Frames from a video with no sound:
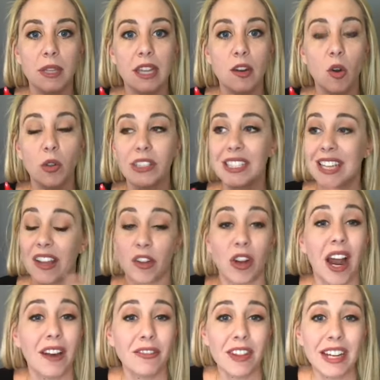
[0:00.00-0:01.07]
but then hold it
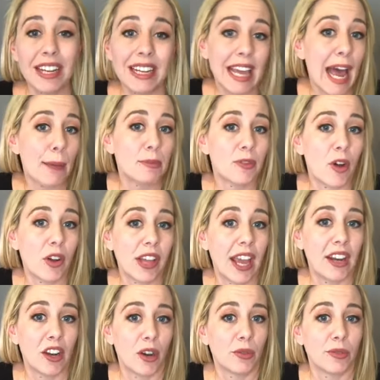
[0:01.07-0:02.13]
together, kind of like a capped
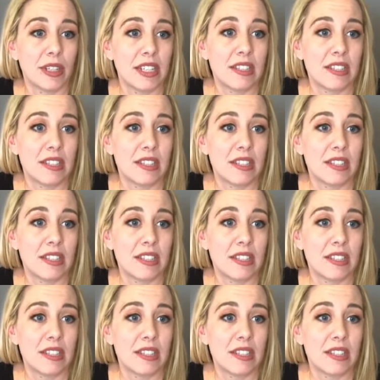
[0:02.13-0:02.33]
volcano